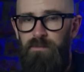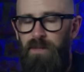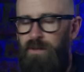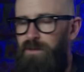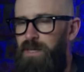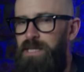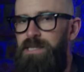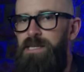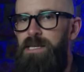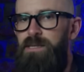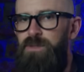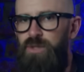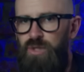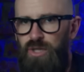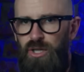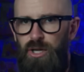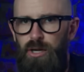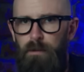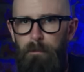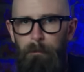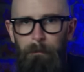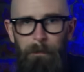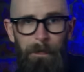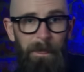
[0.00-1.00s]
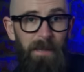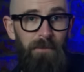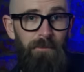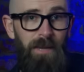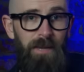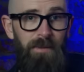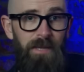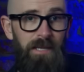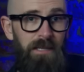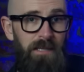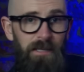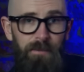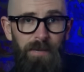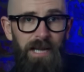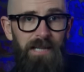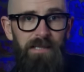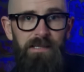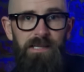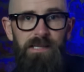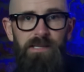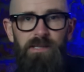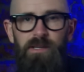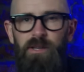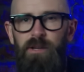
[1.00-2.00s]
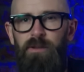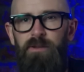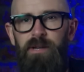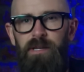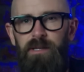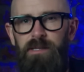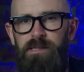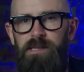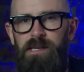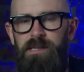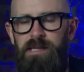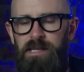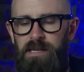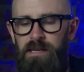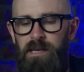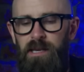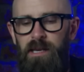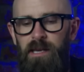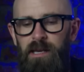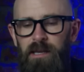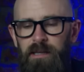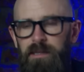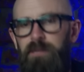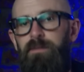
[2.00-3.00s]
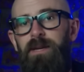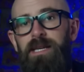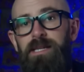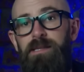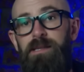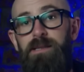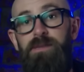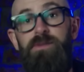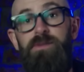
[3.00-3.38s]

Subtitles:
If this is true, it may be humanity's curiosity that makes